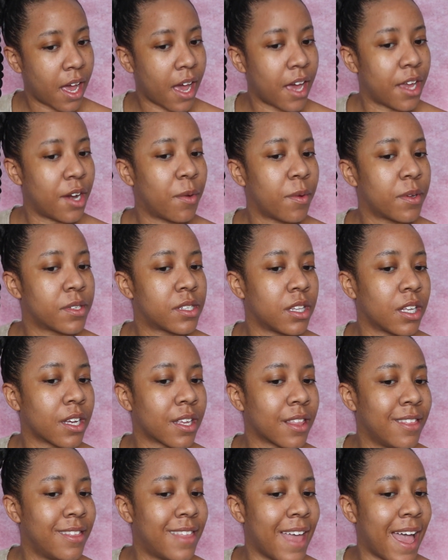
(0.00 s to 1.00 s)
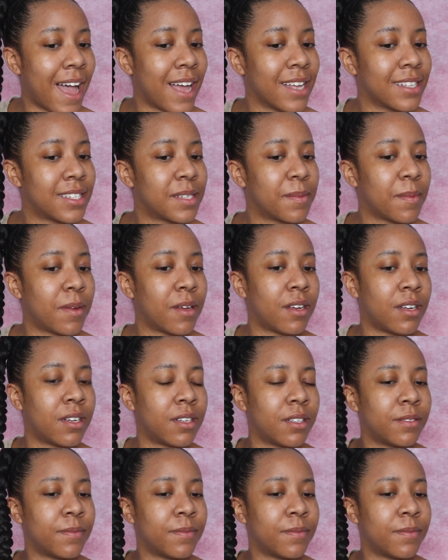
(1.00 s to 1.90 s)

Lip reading: I don't want it to look that small.